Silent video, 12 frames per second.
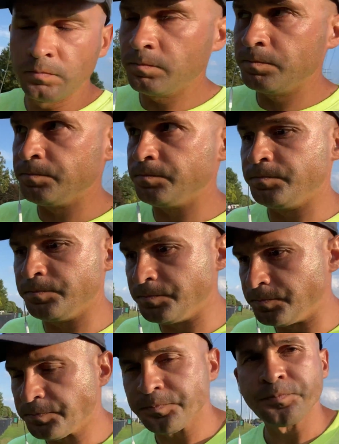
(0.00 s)

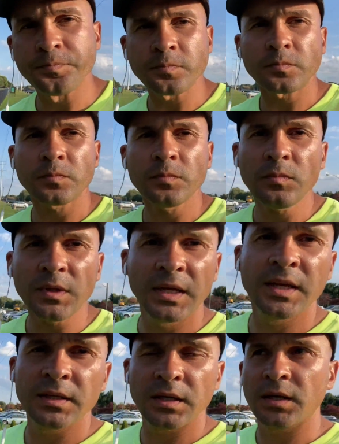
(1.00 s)

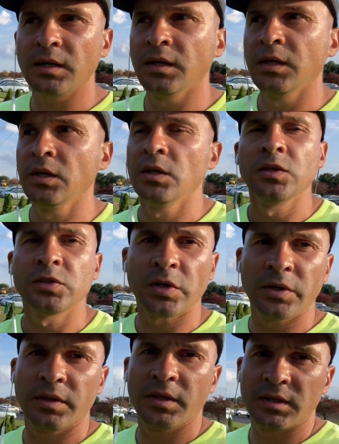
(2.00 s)
and uh,
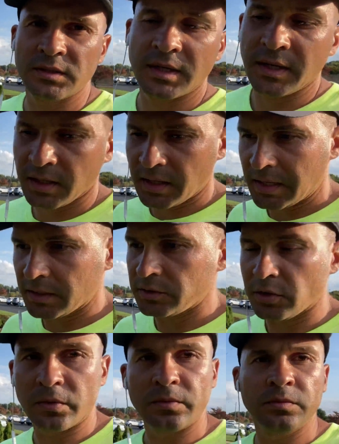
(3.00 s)
certain things that I
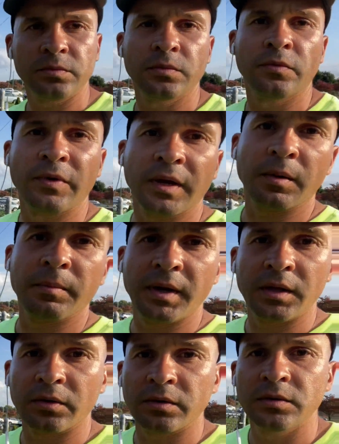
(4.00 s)
don't
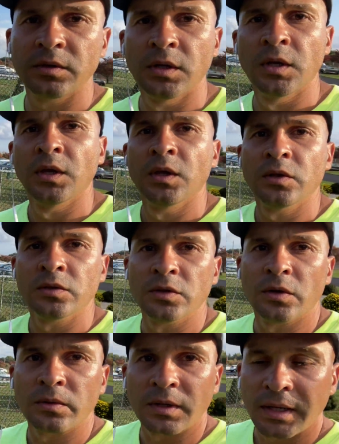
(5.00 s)
recommend or
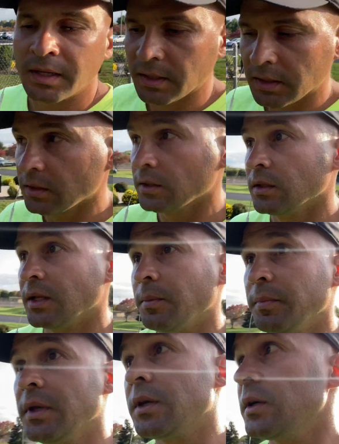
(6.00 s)
don't like.
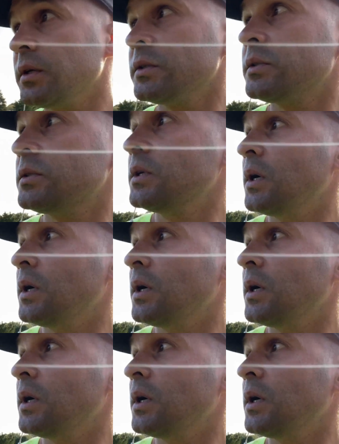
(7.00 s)
Not because,